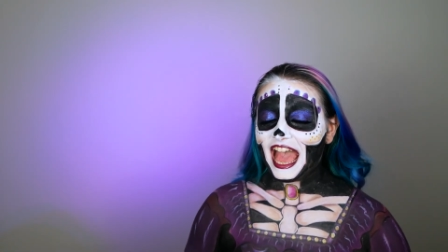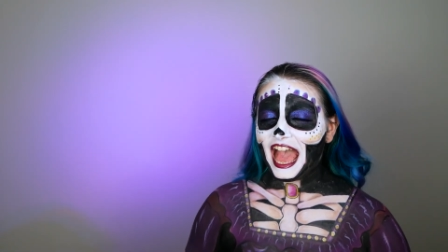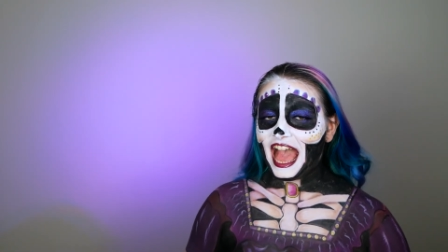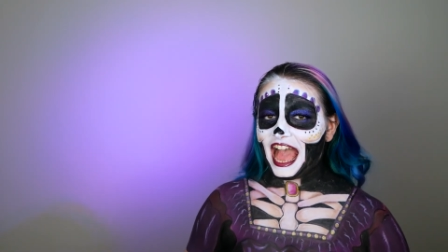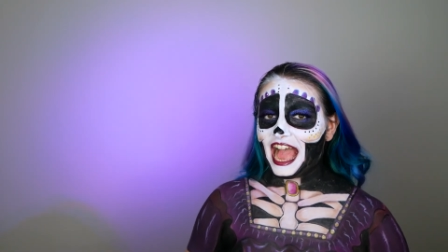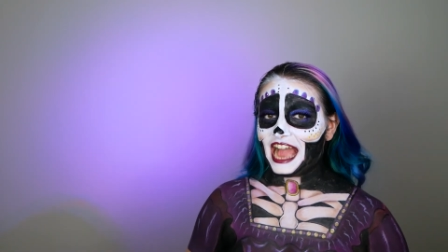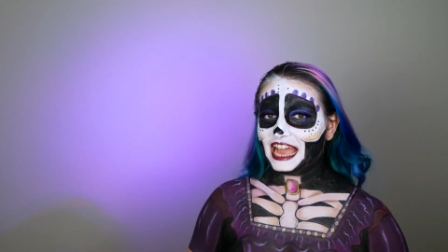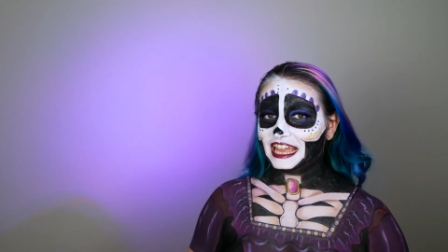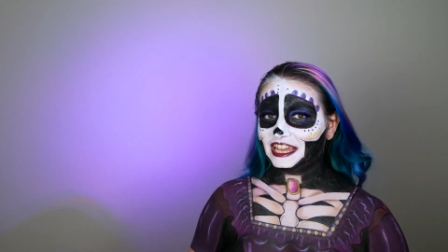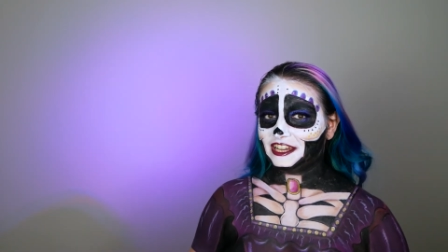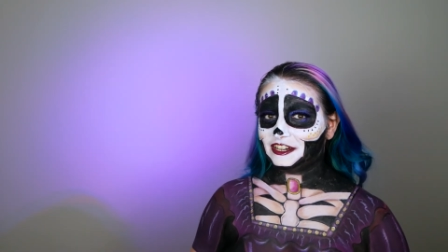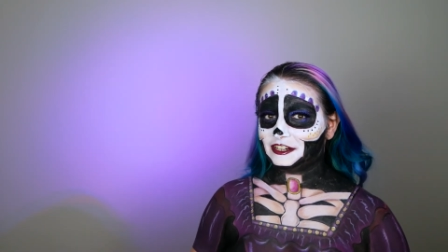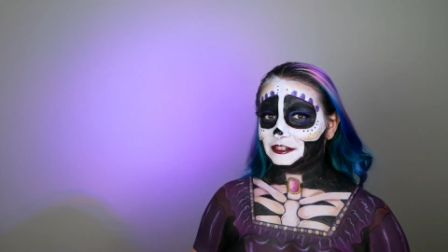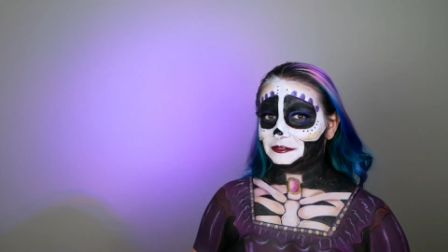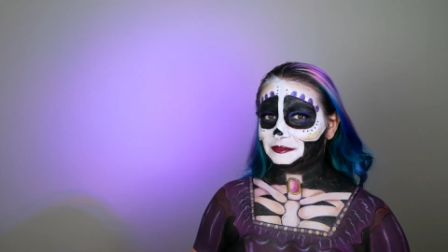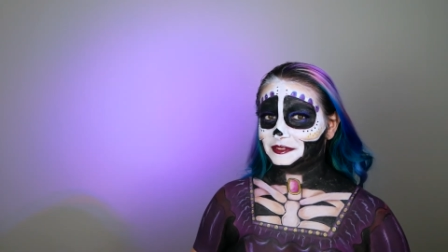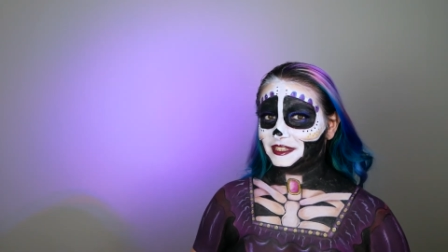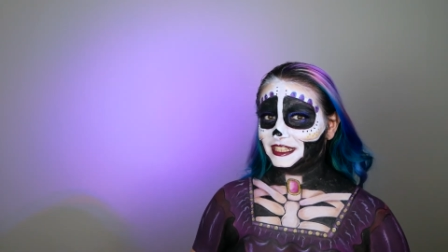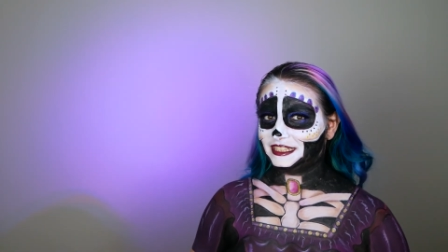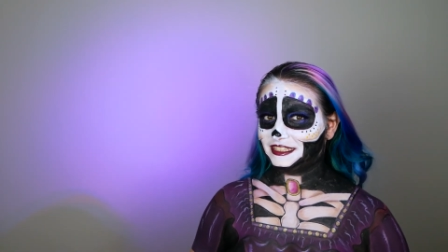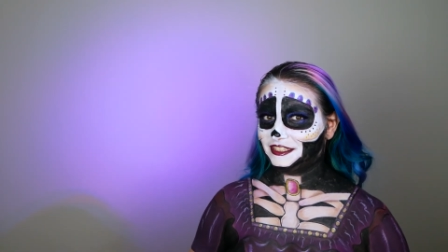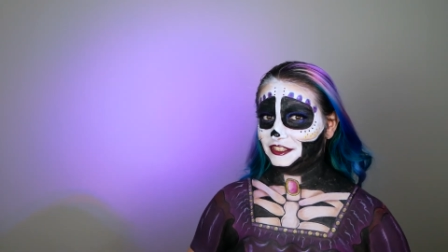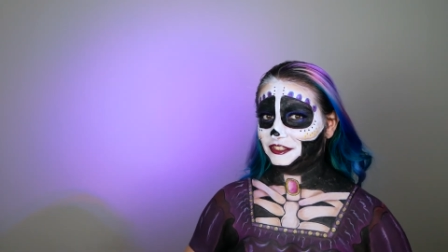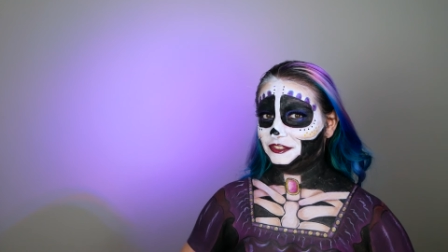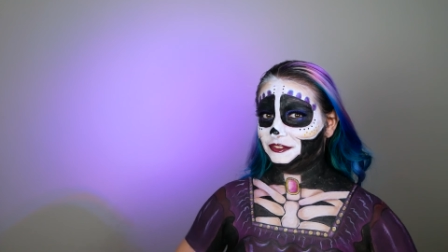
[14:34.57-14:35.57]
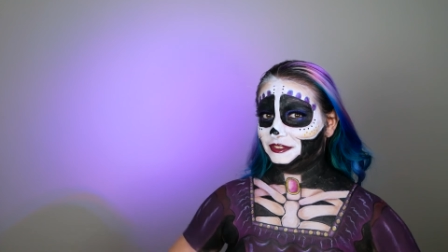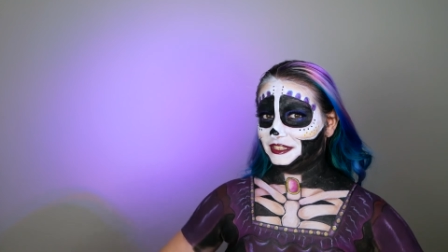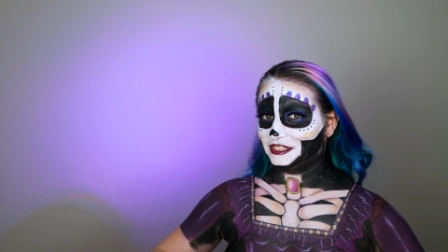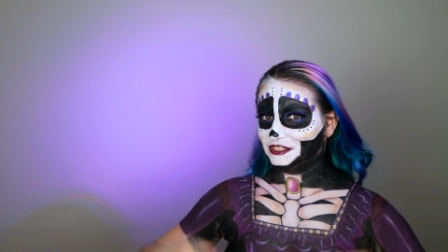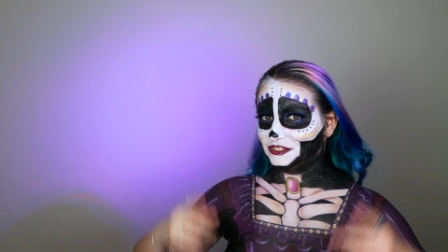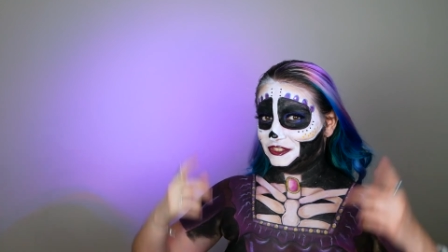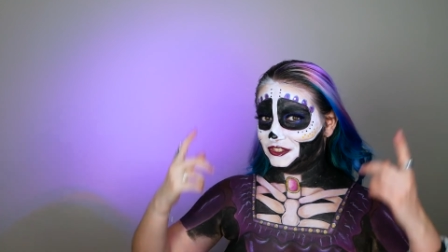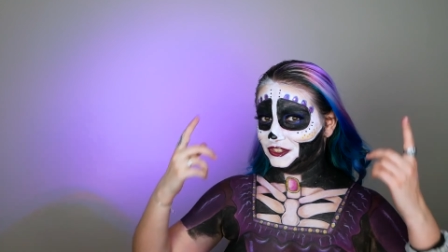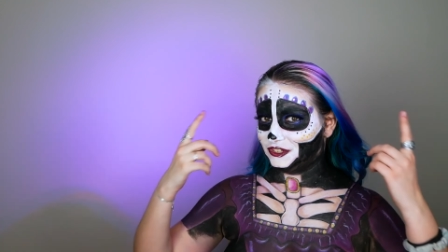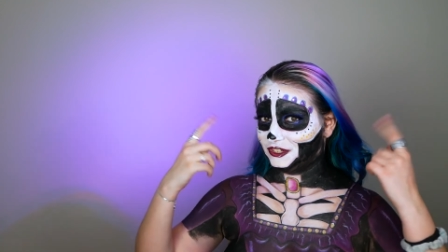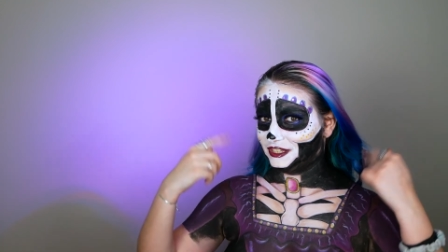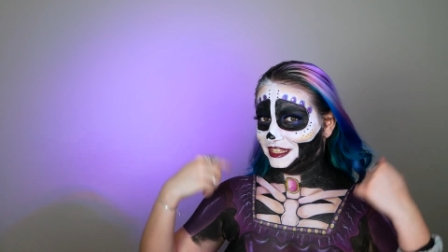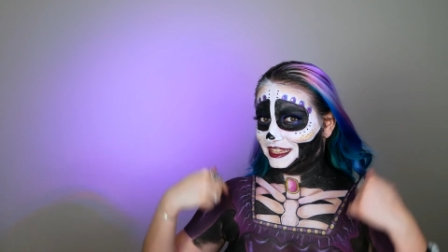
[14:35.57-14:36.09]
I hope that you
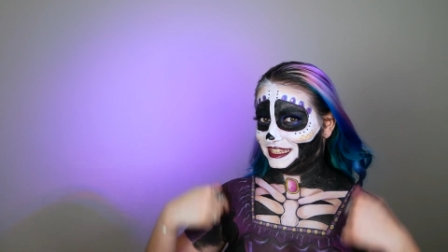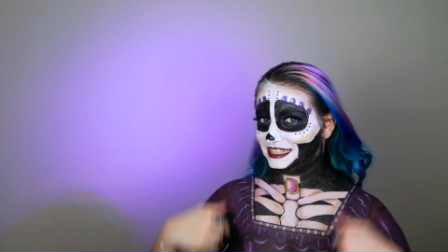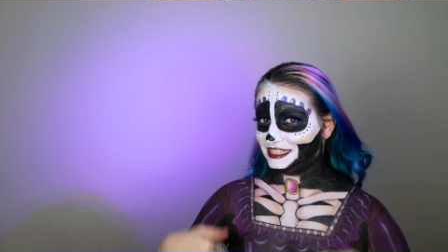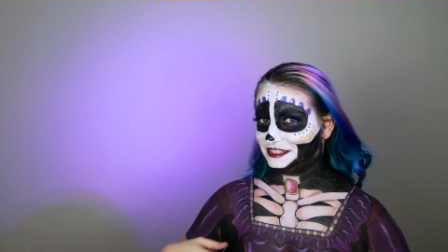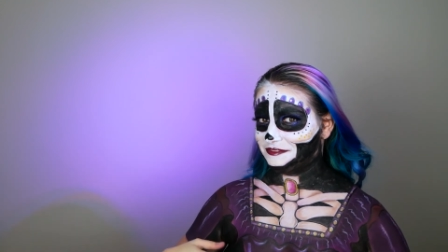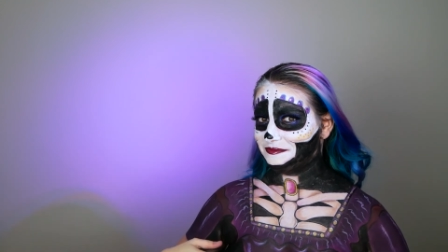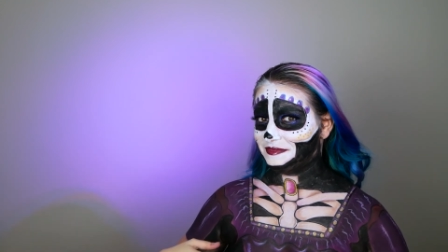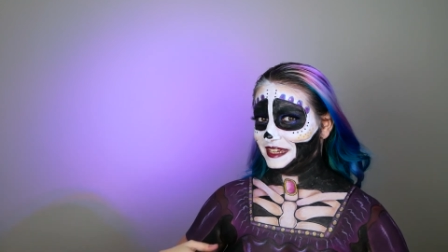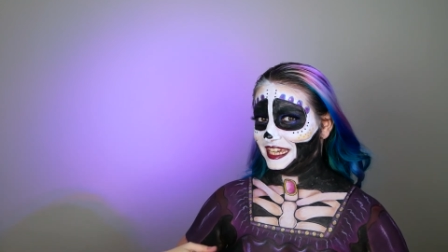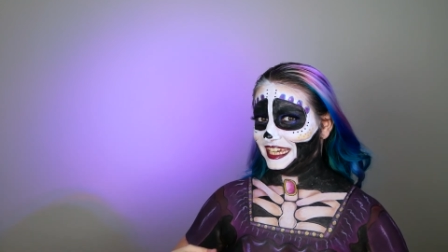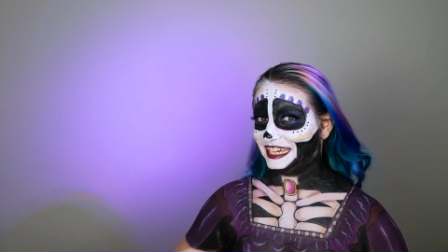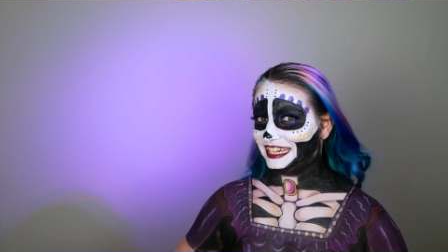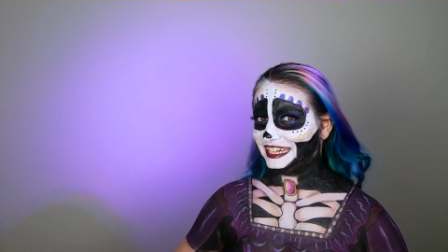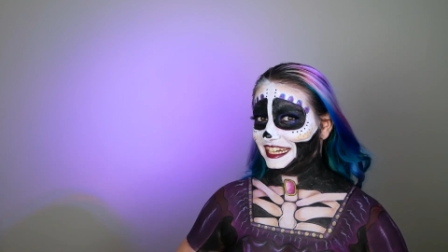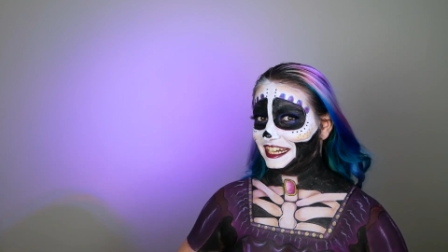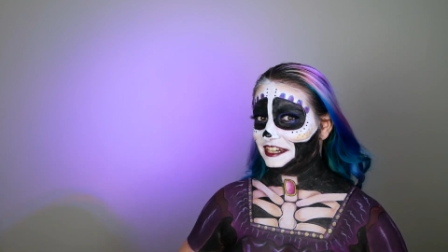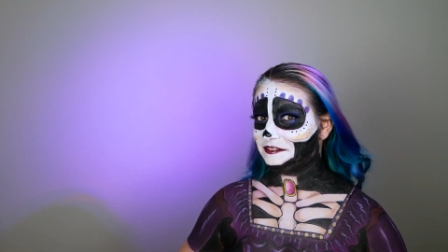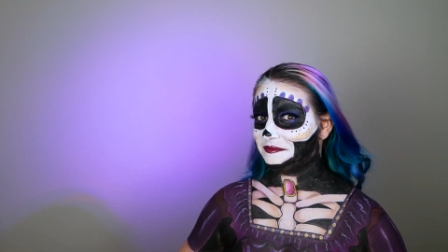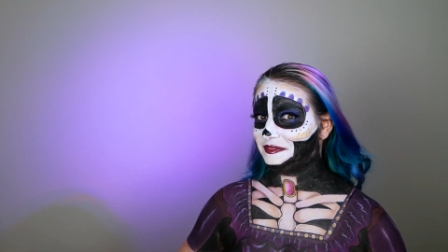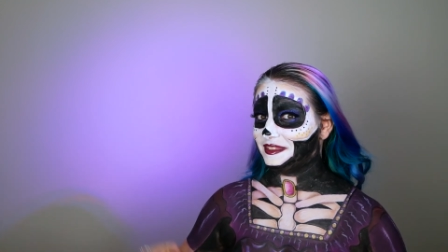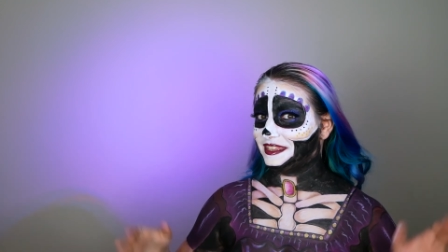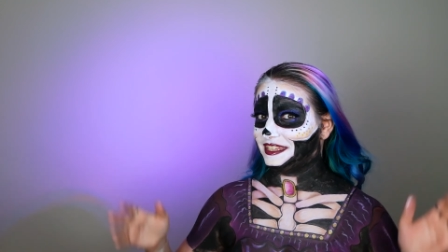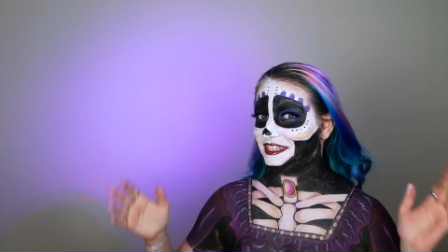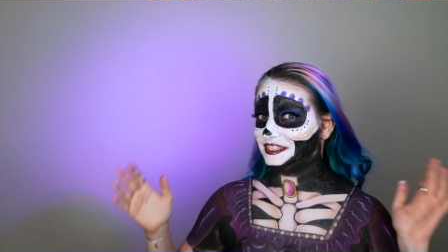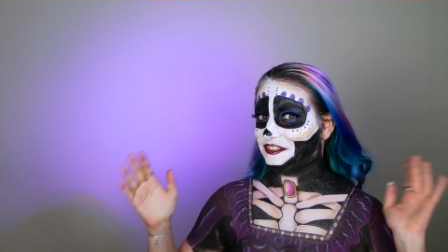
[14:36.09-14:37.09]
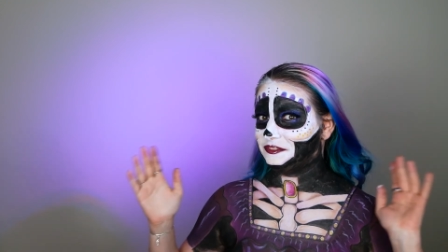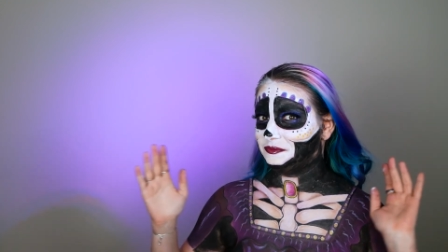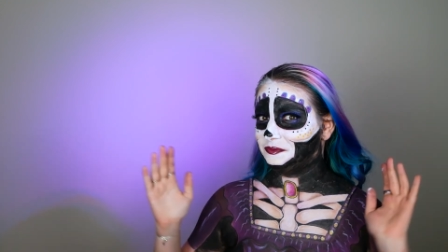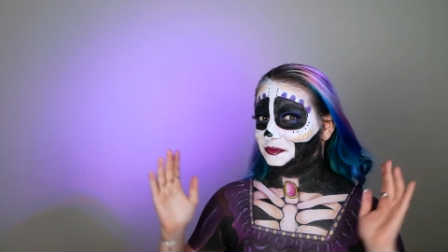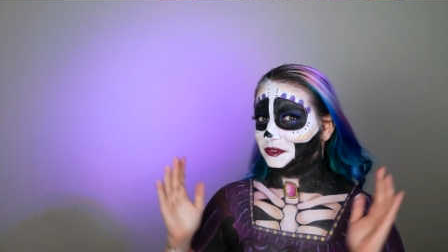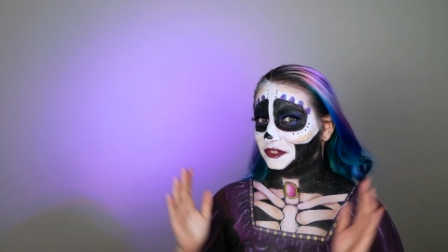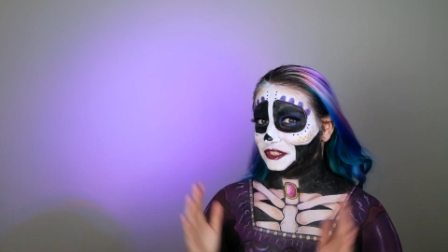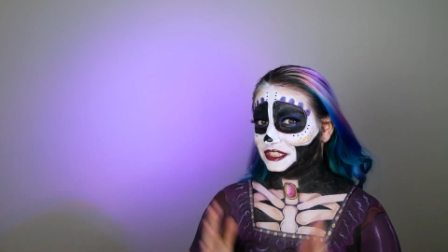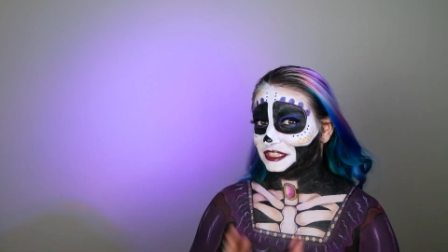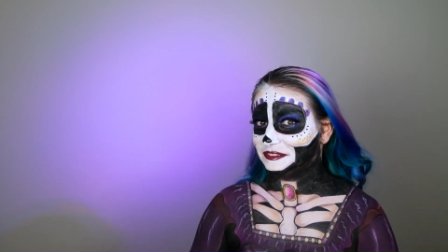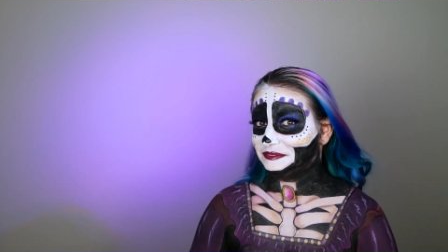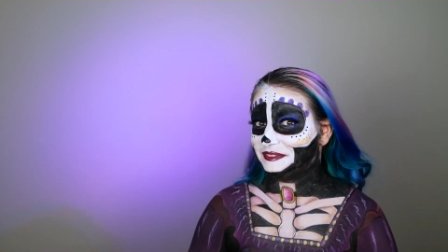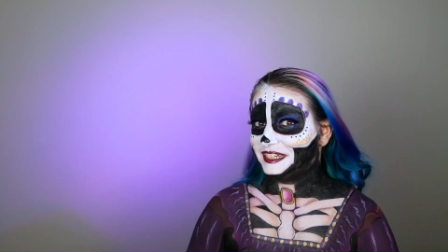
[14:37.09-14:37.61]
enjoyed this makeup, this
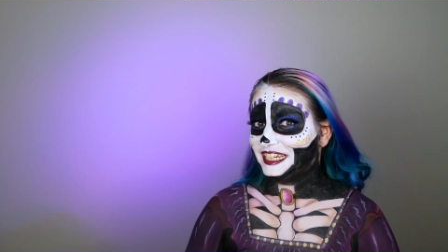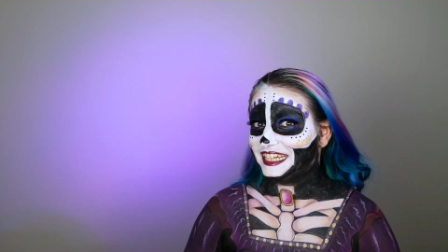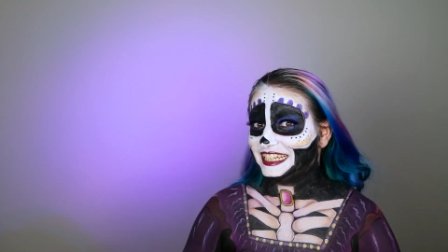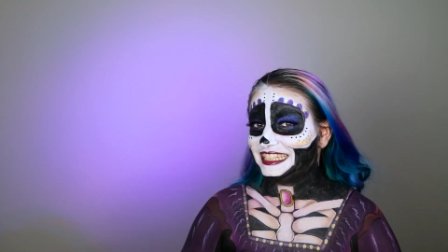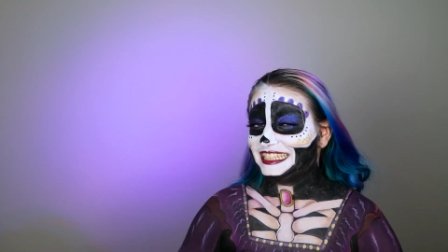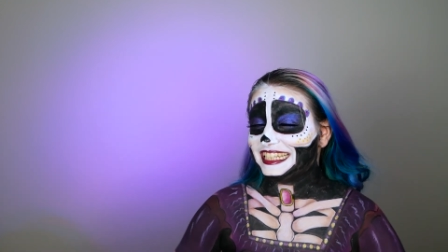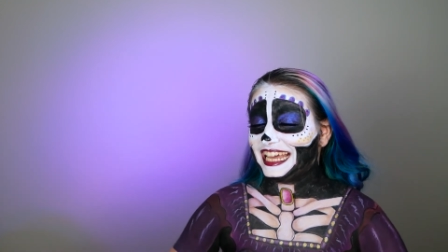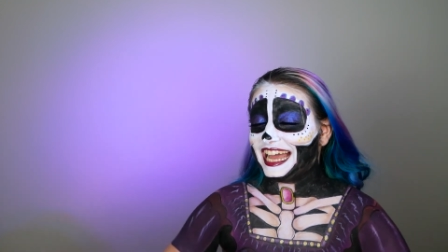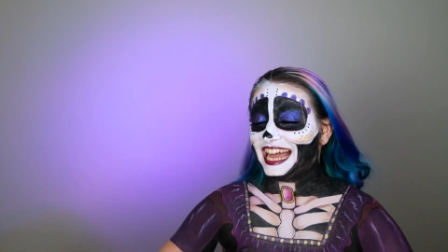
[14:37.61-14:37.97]
body paint.